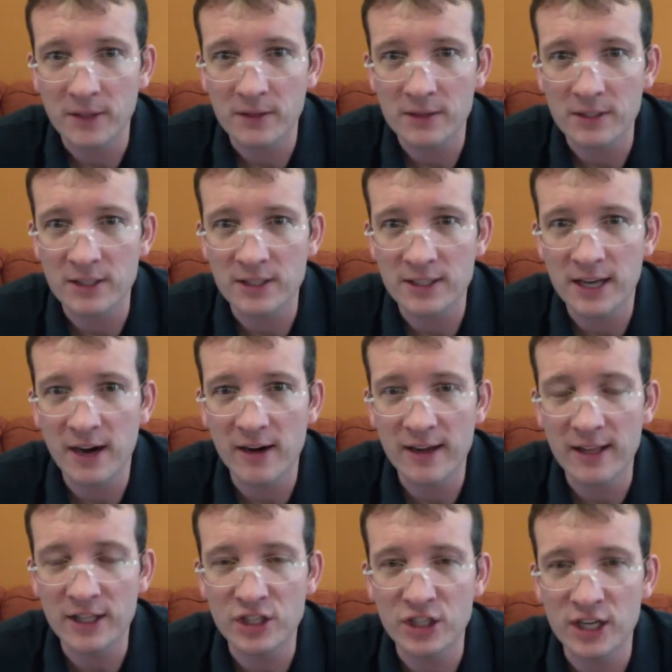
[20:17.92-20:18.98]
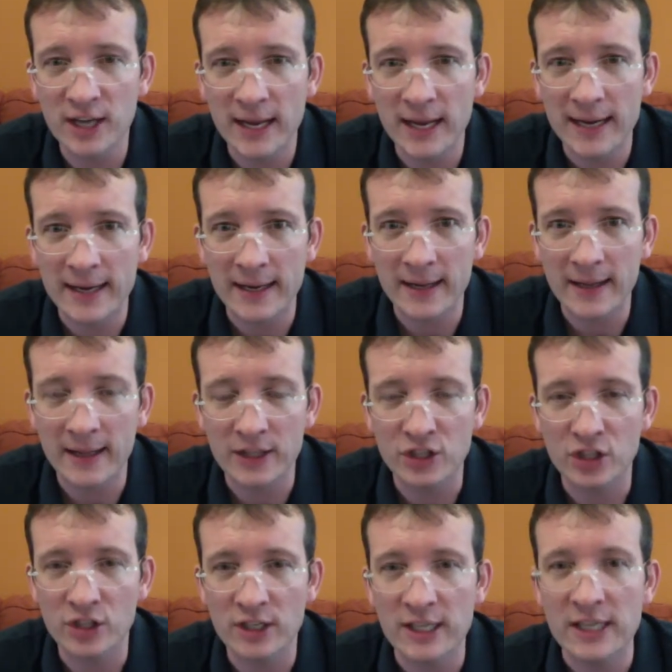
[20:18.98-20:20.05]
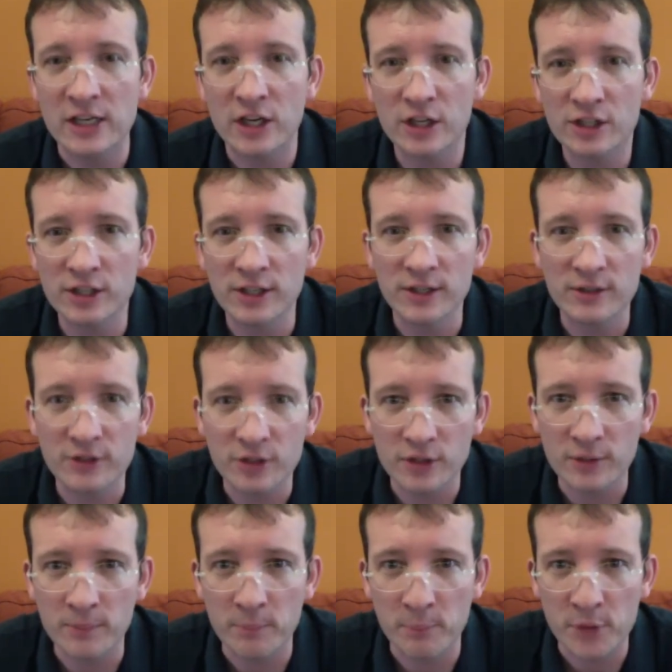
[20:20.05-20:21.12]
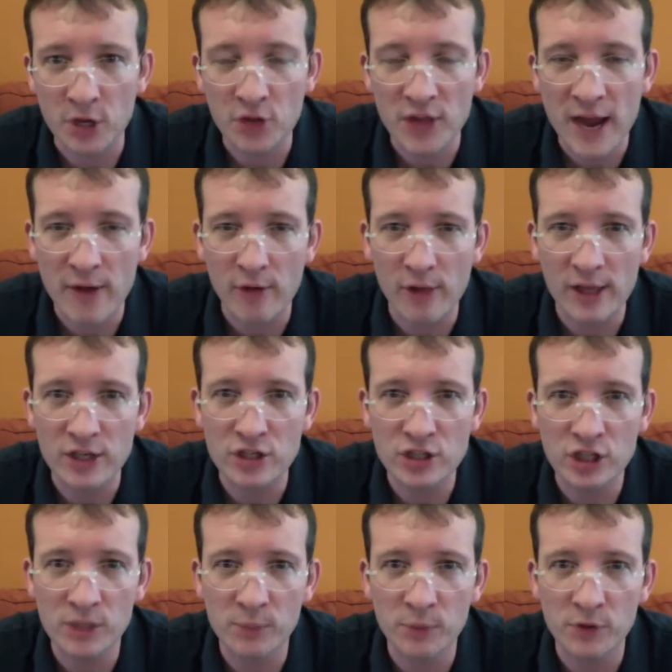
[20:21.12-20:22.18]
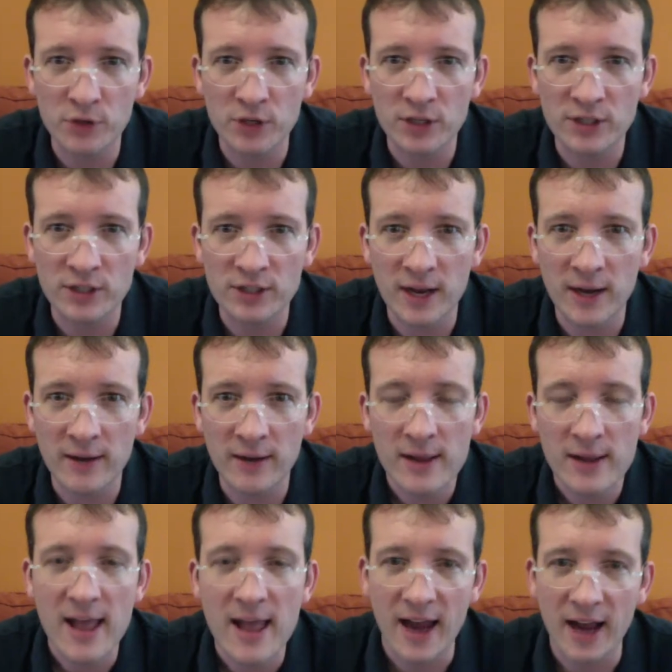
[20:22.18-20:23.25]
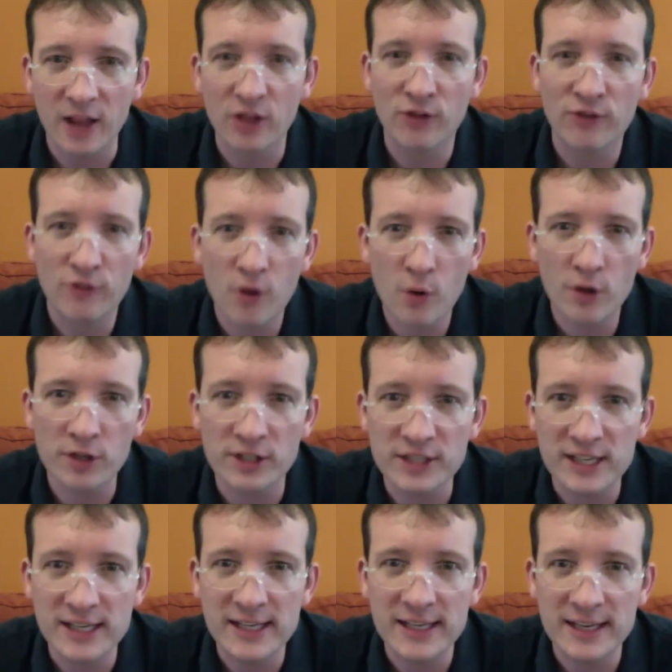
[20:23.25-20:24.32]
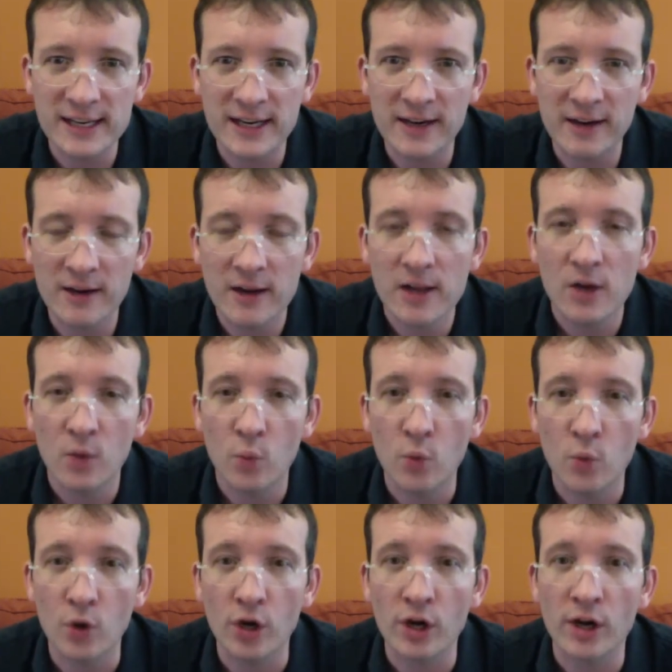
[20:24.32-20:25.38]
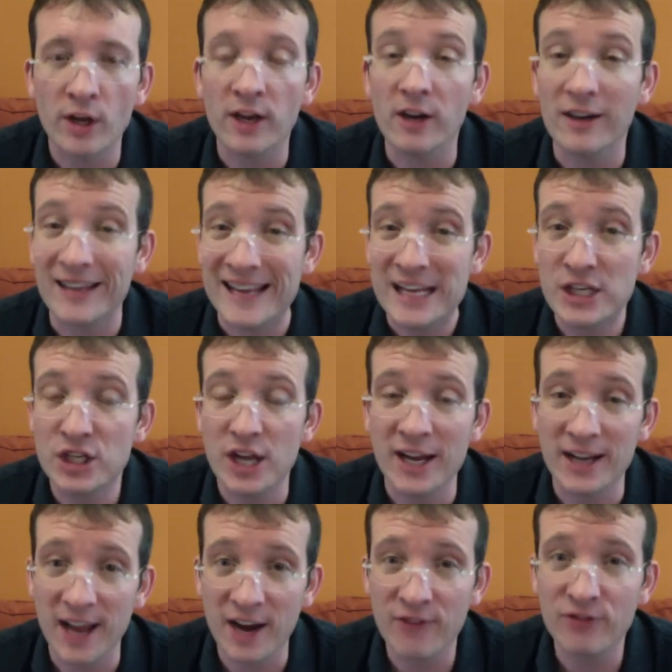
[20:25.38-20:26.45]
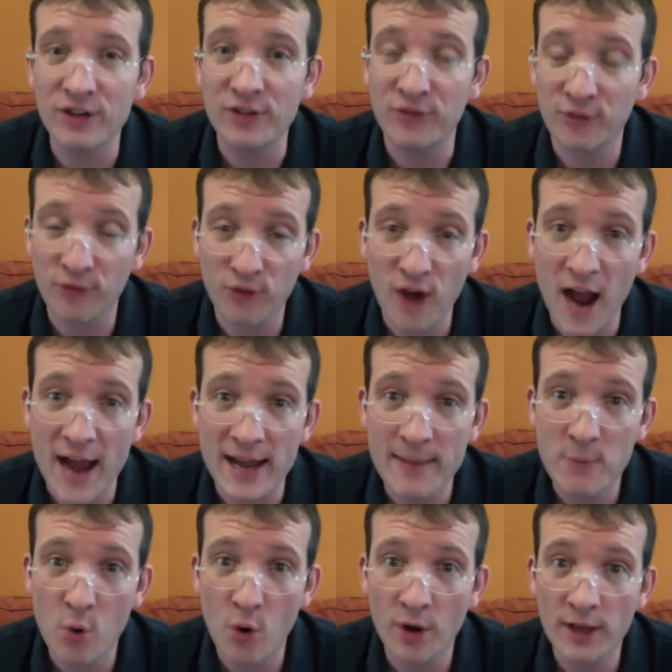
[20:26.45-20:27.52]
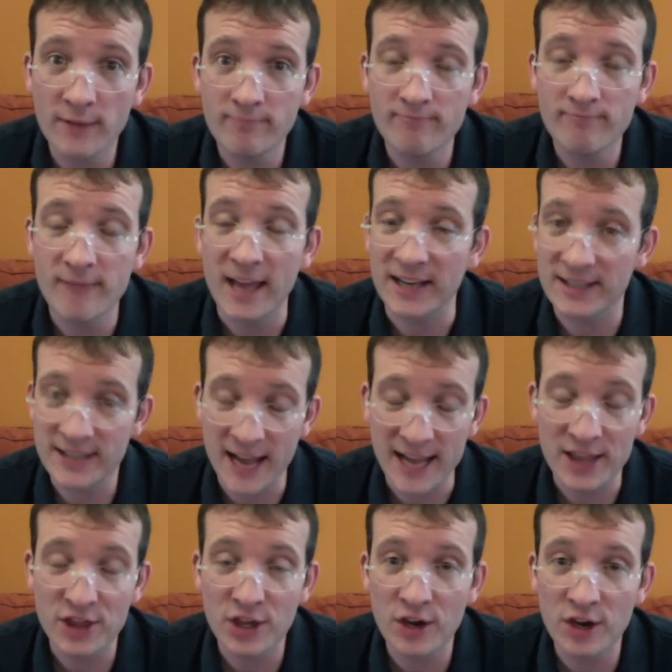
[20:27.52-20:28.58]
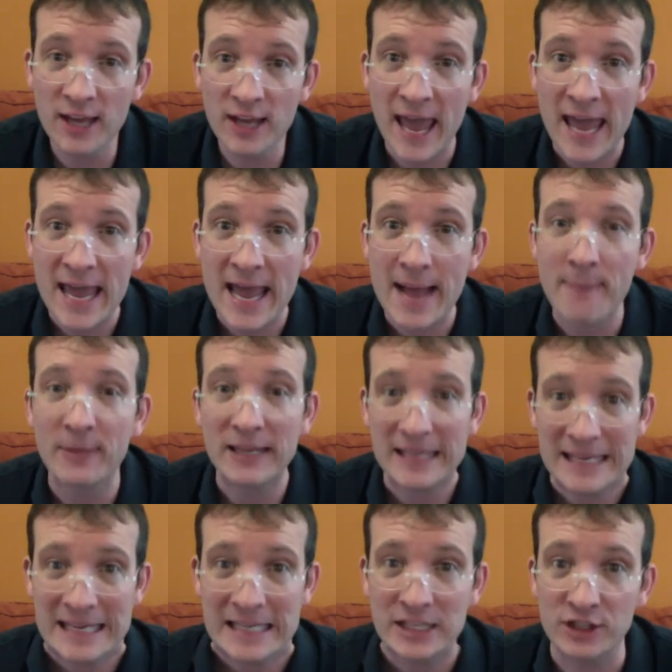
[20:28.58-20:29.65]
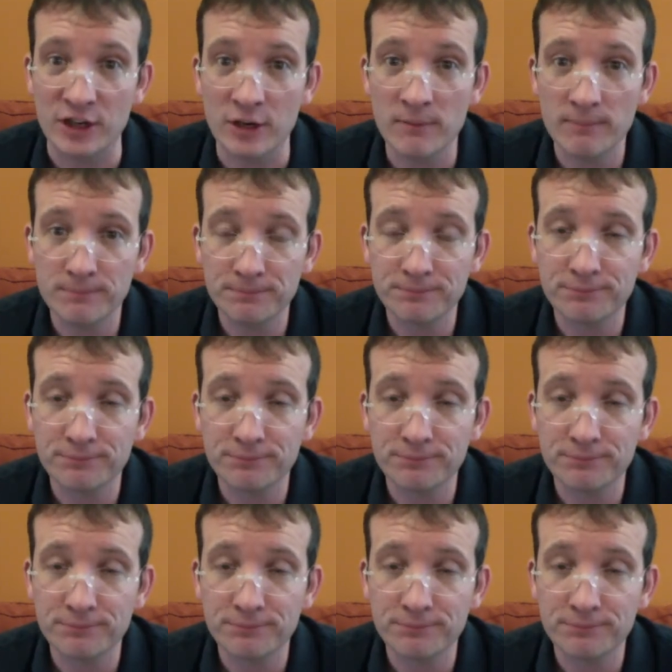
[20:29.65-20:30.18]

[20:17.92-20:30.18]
sincerity that you got, that you're eager to build that relationship with your son, and I look forward to seeing you here. We're here each and every Friday morning at 10:30 a.m. Eastern,